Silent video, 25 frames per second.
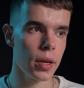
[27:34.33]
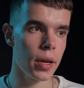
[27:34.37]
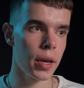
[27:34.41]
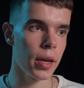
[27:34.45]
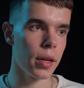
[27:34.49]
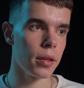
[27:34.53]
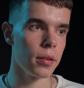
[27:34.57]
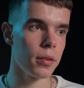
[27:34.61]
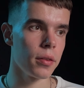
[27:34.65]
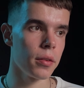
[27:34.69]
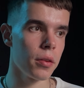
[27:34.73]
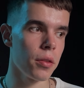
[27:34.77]

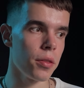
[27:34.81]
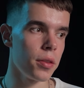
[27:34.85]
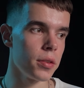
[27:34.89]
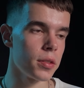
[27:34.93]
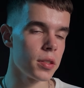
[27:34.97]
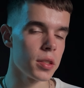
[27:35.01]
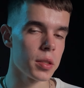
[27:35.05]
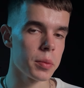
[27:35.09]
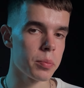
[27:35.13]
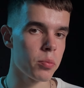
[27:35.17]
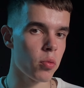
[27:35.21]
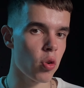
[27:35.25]
And this
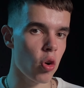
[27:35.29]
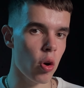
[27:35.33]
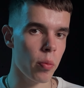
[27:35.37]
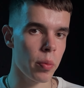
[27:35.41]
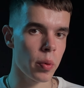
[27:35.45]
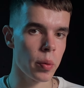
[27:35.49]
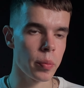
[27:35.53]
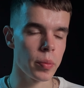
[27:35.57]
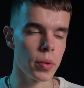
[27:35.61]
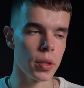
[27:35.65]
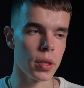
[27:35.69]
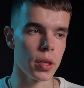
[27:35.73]
is
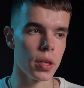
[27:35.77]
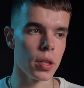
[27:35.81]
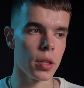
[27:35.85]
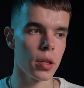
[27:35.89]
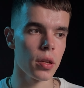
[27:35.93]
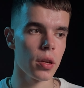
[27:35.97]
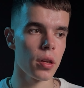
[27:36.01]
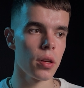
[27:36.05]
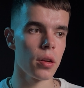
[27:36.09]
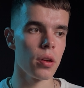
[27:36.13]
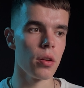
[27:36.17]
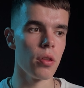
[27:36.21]
probably
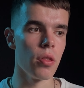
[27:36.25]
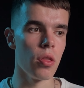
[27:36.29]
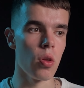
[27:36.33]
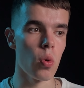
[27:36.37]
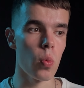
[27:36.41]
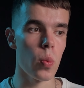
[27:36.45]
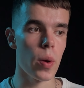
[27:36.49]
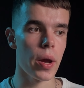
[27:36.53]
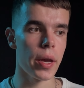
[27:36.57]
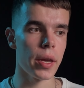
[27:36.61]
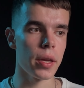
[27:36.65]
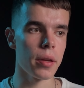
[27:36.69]
the
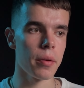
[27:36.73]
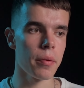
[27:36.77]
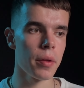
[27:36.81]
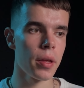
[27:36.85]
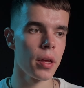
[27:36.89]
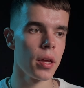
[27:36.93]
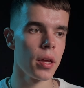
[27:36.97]
way.